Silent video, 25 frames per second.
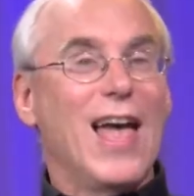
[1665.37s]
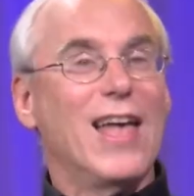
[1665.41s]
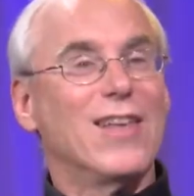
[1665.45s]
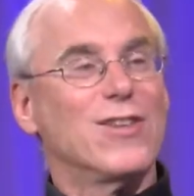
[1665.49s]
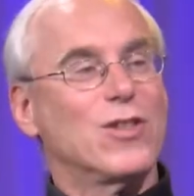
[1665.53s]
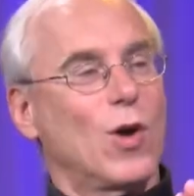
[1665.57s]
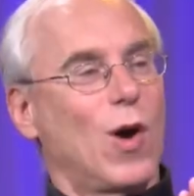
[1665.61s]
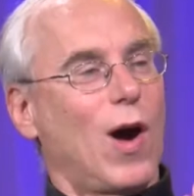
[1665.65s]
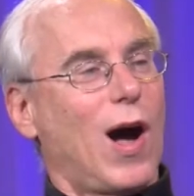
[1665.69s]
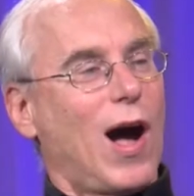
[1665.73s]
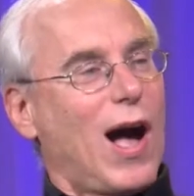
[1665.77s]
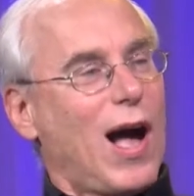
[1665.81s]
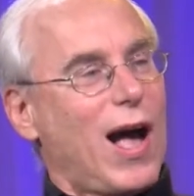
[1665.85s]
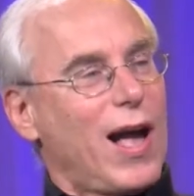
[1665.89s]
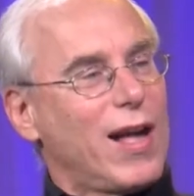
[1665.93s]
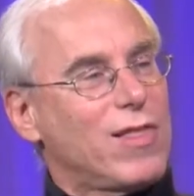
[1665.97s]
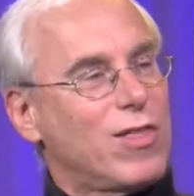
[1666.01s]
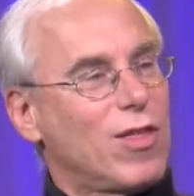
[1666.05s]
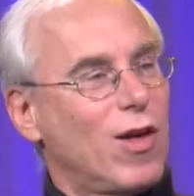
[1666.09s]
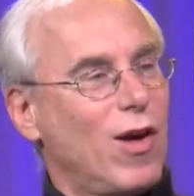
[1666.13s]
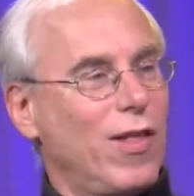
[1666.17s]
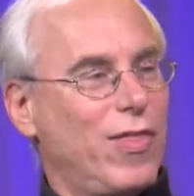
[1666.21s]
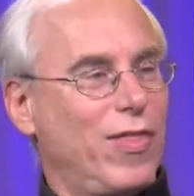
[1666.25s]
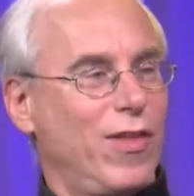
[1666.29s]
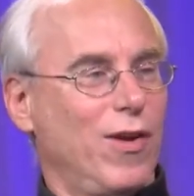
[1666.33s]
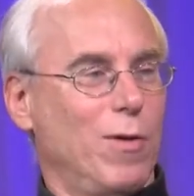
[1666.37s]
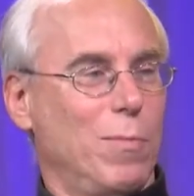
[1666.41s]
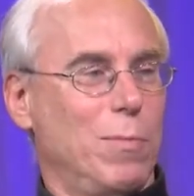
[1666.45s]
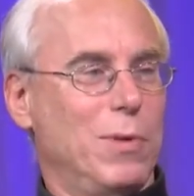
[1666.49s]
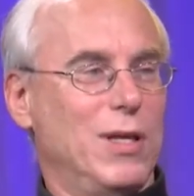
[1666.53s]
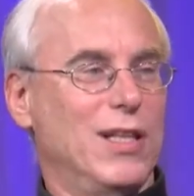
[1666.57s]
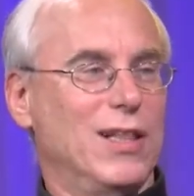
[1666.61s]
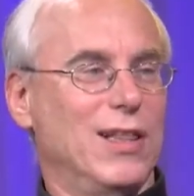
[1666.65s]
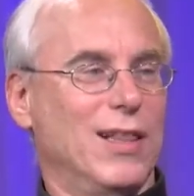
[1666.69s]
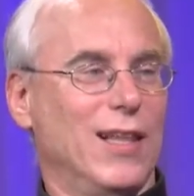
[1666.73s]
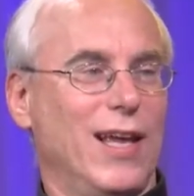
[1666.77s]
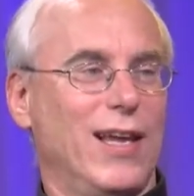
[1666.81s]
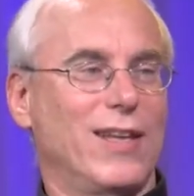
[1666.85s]
So I thought there'd
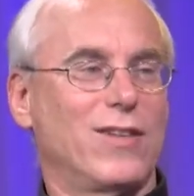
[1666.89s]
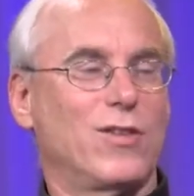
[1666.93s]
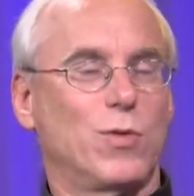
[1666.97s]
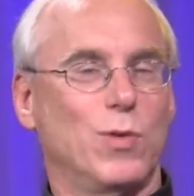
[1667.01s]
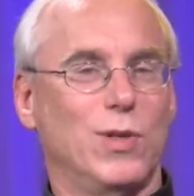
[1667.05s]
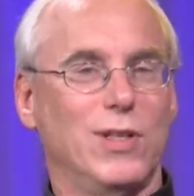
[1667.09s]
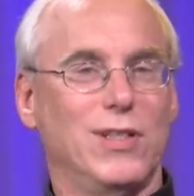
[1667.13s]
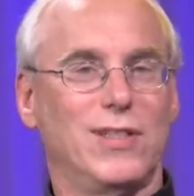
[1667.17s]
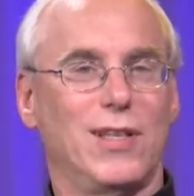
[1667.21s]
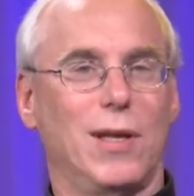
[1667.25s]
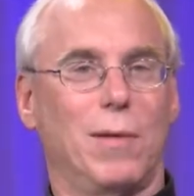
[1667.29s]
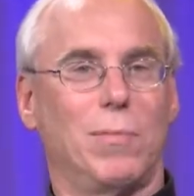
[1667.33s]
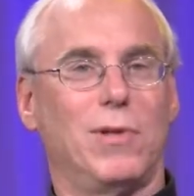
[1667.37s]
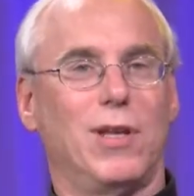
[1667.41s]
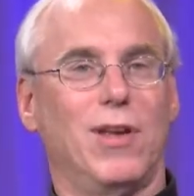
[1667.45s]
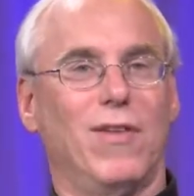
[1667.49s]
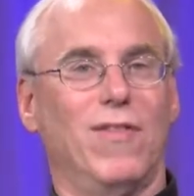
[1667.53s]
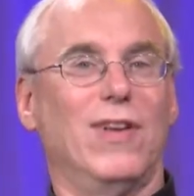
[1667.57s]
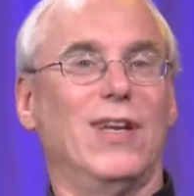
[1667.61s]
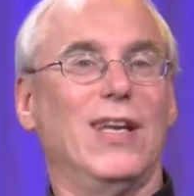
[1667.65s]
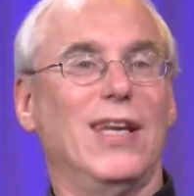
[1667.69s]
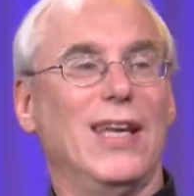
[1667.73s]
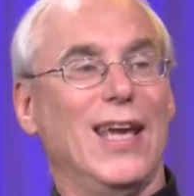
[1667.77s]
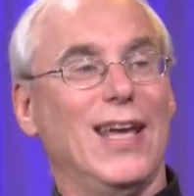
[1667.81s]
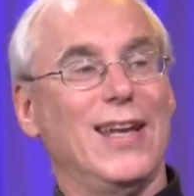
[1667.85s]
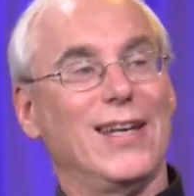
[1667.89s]
be less receptivity.